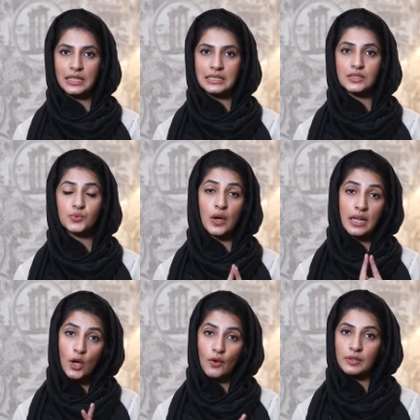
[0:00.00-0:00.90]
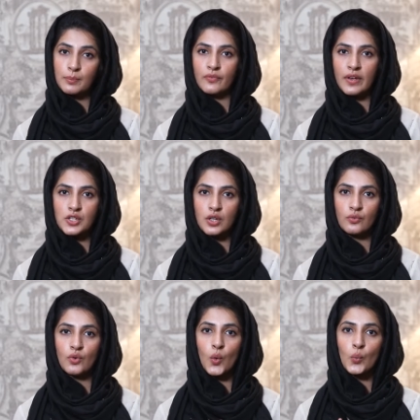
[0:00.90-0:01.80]
It is one of the
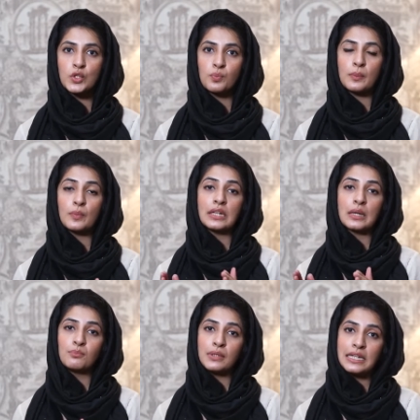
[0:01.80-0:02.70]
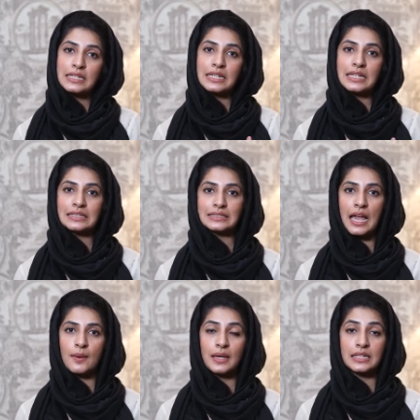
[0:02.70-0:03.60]
profession for which people compete in
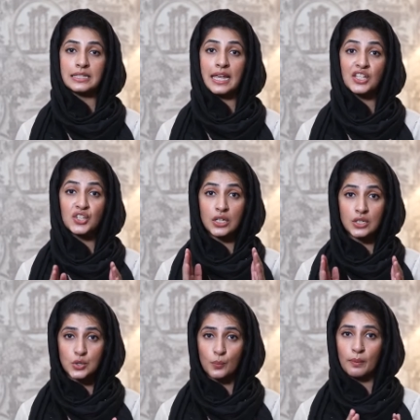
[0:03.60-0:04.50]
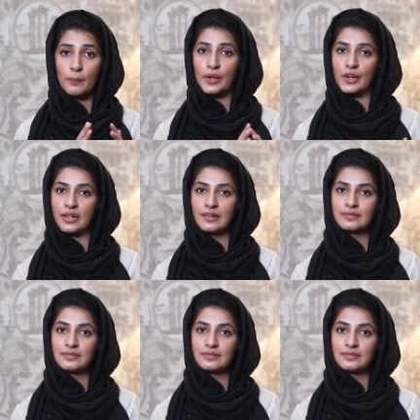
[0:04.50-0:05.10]
exam and take years to prepare.